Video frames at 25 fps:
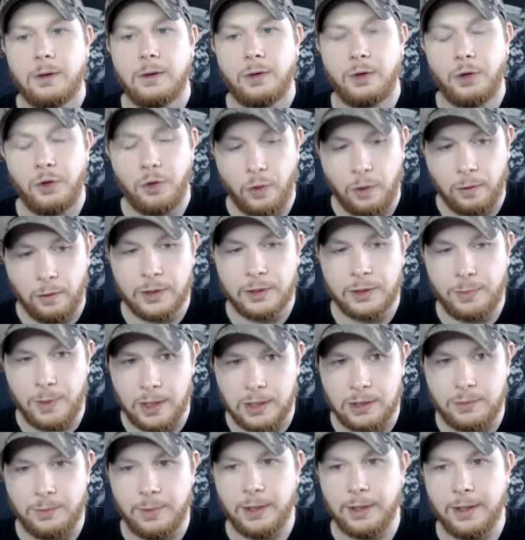Your
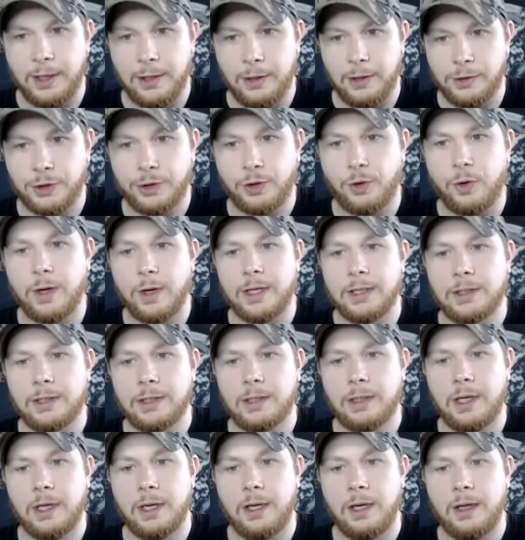responsibility and your
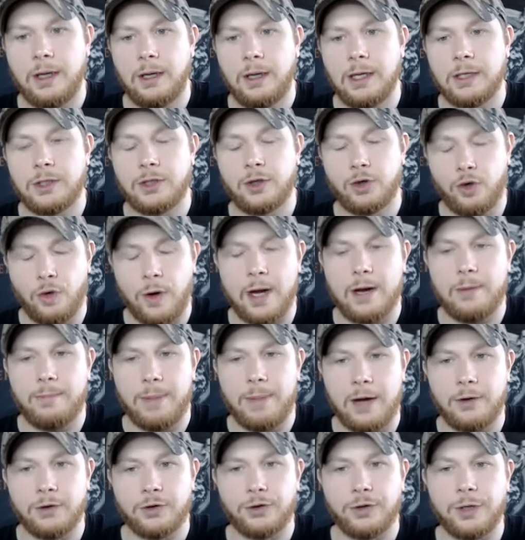choice is to create a
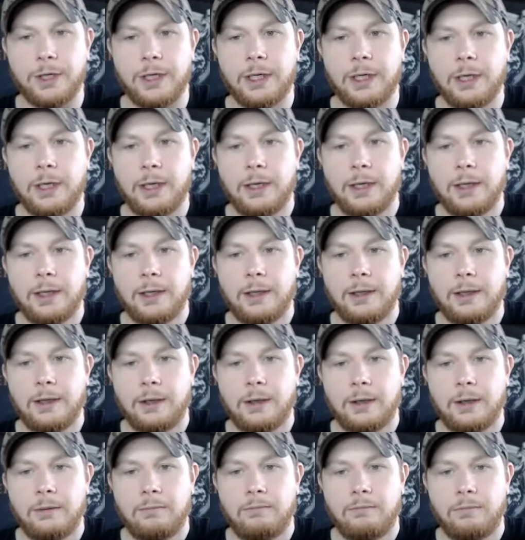boundary
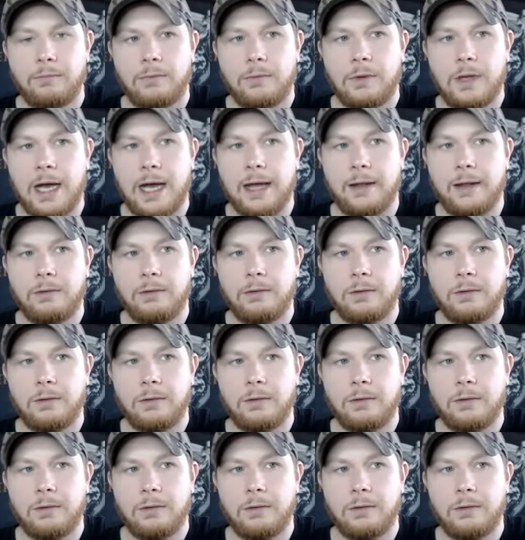that